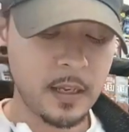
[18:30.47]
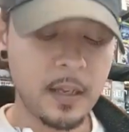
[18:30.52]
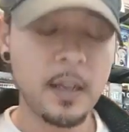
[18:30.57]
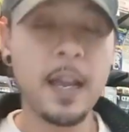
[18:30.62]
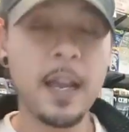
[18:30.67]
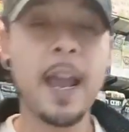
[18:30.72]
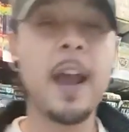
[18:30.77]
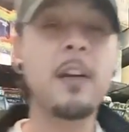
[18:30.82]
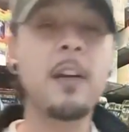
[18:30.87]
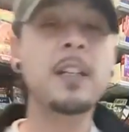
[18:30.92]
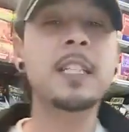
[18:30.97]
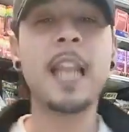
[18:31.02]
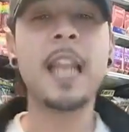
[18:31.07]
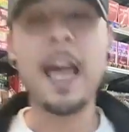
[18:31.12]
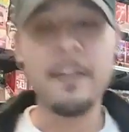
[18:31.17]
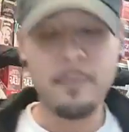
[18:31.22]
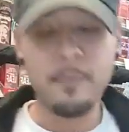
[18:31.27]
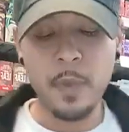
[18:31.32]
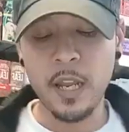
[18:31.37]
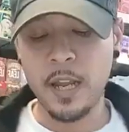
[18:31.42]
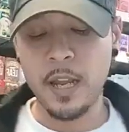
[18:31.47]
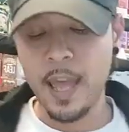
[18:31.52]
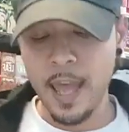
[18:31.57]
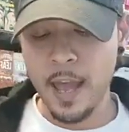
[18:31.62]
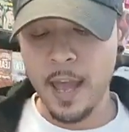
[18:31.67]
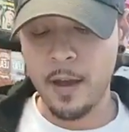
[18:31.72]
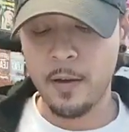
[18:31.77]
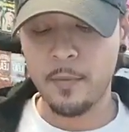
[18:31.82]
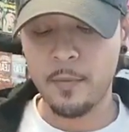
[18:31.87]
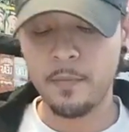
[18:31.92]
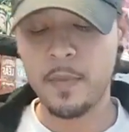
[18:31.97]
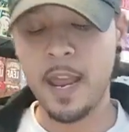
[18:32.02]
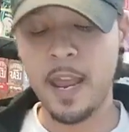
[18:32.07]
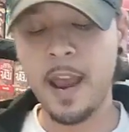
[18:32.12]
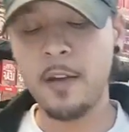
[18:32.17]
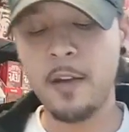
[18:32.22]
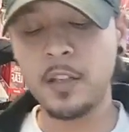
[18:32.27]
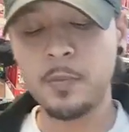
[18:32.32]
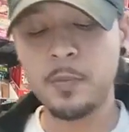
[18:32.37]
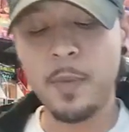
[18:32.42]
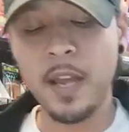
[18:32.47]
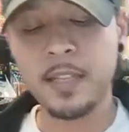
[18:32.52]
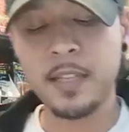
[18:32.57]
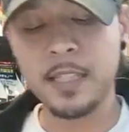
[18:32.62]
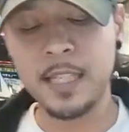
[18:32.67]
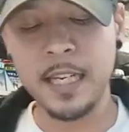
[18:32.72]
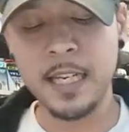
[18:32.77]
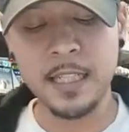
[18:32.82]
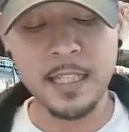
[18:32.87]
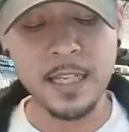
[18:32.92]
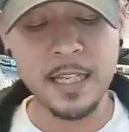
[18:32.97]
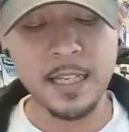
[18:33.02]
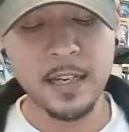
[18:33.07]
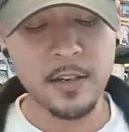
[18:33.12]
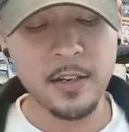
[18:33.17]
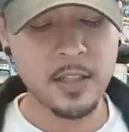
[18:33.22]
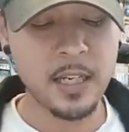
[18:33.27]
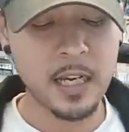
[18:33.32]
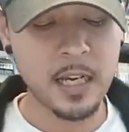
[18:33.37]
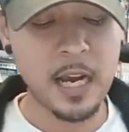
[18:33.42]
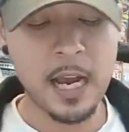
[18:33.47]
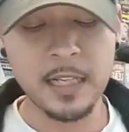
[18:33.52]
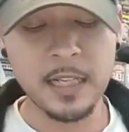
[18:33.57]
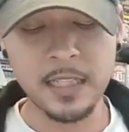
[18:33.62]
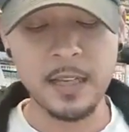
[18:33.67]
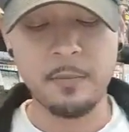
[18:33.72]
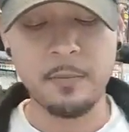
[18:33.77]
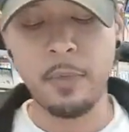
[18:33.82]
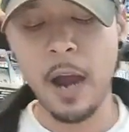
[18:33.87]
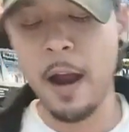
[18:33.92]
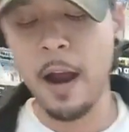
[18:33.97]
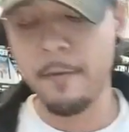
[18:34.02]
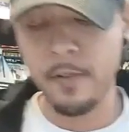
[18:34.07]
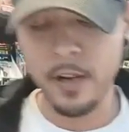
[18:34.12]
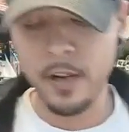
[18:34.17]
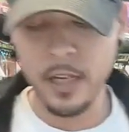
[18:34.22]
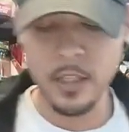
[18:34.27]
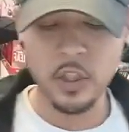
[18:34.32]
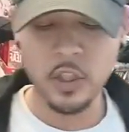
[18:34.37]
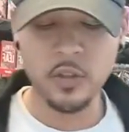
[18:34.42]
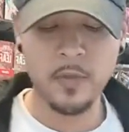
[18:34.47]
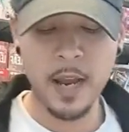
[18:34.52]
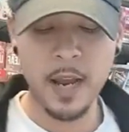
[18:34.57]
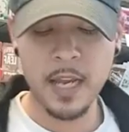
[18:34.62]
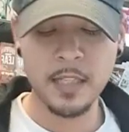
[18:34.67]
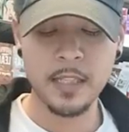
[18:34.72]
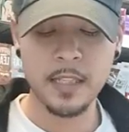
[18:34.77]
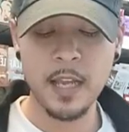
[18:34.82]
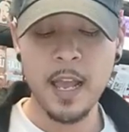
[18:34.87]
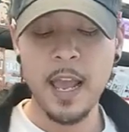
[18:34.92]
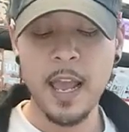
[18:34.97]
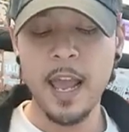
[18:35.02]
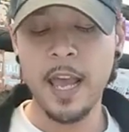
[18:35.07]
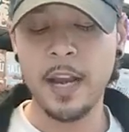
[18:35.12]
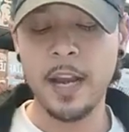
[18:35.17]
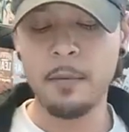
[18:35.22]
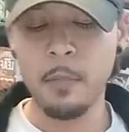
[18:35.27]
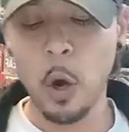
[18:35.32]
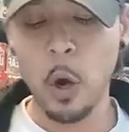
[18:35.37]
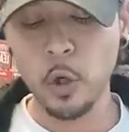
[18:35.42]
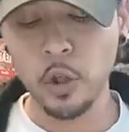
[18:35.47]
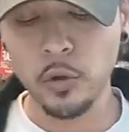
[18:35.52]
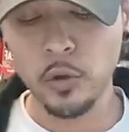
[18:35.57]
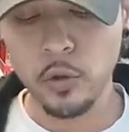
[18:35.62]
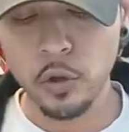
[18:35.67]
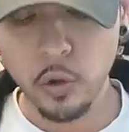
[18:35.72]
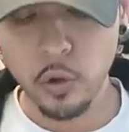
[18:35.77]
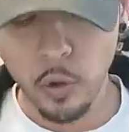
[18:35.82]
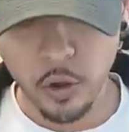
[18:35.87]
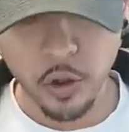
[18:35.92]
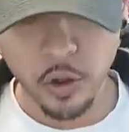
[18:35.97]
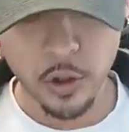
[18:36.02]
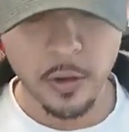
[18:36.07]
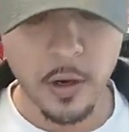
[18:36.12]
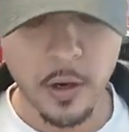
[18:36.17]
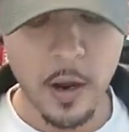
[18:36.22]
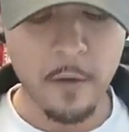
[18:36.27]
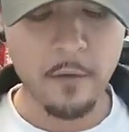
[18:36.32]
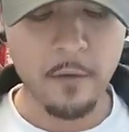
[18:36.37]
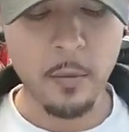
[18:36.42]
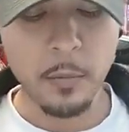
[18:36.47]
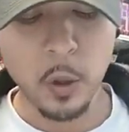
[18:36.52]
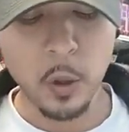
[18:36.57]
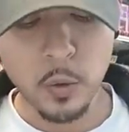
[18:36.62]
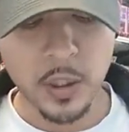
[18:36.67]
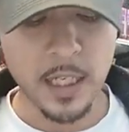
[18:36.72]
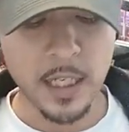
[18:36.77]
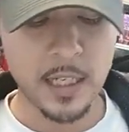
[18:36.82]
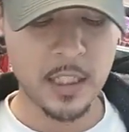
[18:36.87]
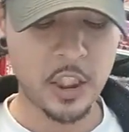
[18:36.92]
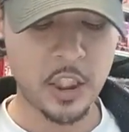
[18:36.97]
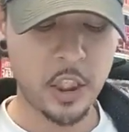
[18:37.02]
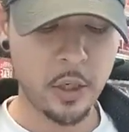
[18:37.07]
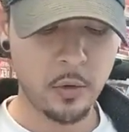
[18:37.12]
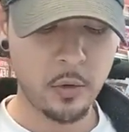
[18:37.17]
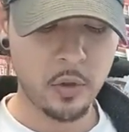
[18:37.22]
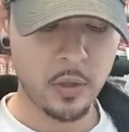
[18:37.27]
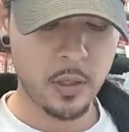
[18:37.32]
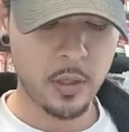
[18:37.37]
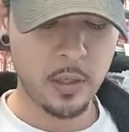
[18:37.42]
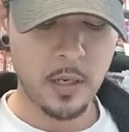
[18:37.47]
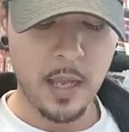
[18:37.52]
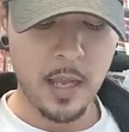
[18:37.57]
Harry's life been hell. Harry spent 60 years in constant poverty, stress, and emotional torture from losing his children.